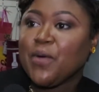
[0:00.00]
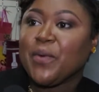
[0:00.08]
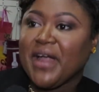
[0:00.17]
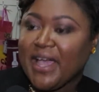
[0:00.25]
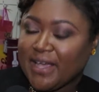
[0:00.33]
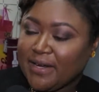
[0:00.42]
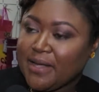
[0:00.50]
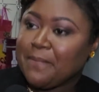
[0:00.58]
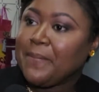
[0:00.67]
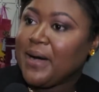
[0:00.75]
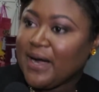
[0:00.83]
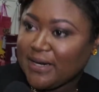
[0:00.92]
where I can
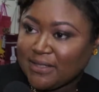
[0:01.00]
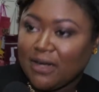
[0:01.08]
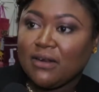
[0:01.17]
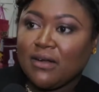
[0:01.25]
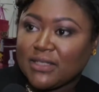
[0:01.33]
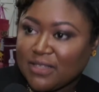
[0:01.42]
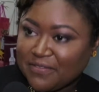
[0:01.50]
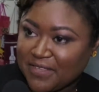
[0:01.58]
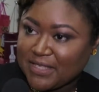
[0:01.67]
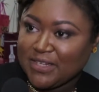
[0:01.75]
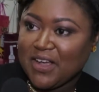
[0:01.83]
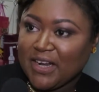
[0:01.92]
impart a lot of
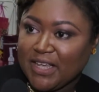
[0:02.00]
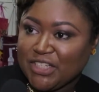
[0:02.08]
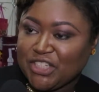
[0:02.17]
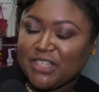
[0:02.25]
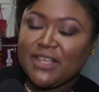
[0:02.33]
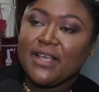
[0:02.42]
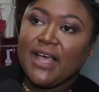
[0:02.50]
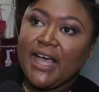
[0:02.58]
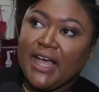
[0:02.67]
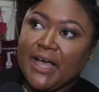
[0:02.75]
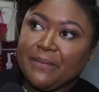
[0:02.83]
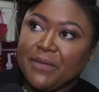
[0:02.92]
this knowledge,
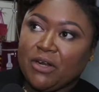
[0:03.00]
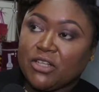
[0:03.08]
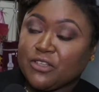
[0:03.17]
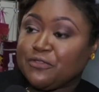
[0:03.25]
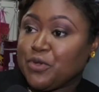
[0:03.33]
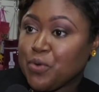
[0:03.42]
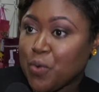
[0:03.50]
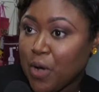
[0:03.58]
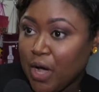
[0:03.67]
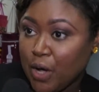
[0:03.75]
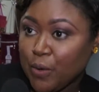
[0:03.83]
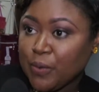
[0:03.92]
um, a lot of
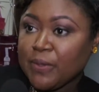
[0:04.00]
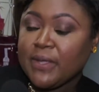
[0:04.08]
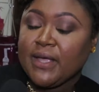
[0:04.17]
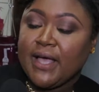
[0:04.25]
know-how,